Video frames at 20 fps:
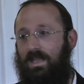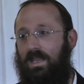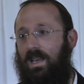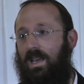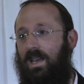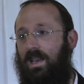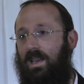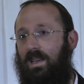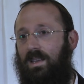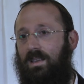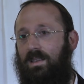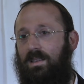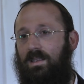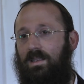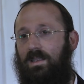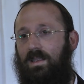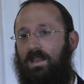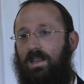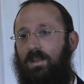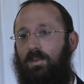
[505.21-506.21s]

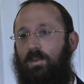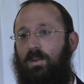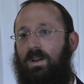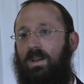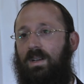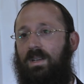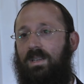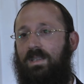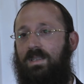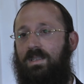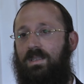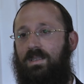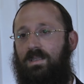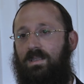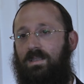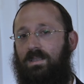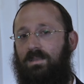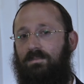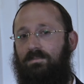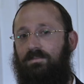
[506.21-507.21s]
And it
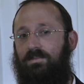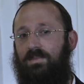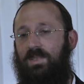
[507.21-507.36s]
was